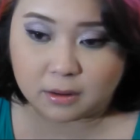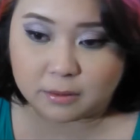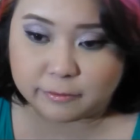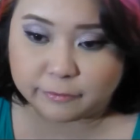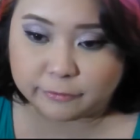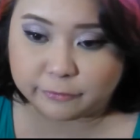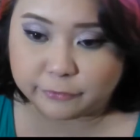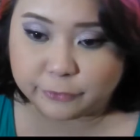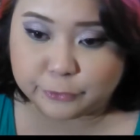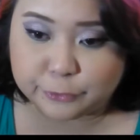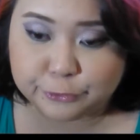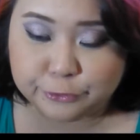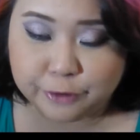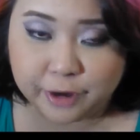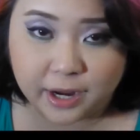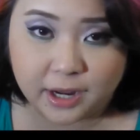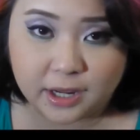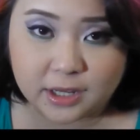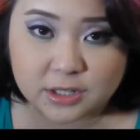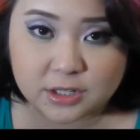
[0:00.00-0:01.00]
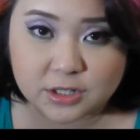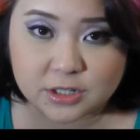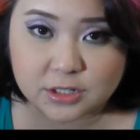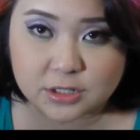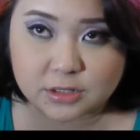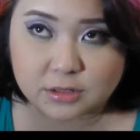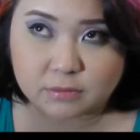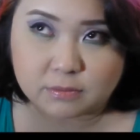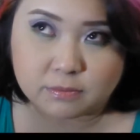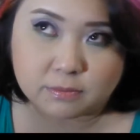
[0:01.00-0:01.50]
full
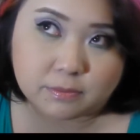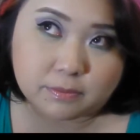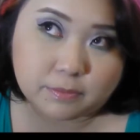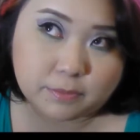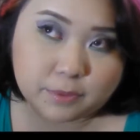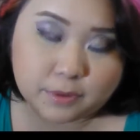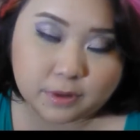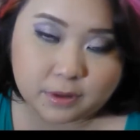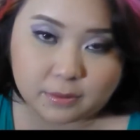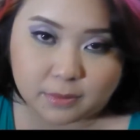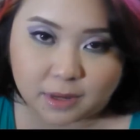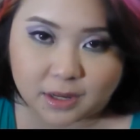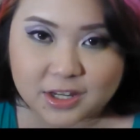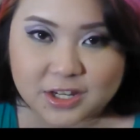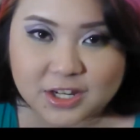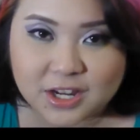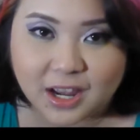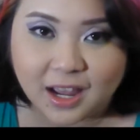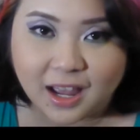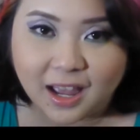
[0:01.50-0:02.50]
range pretty much.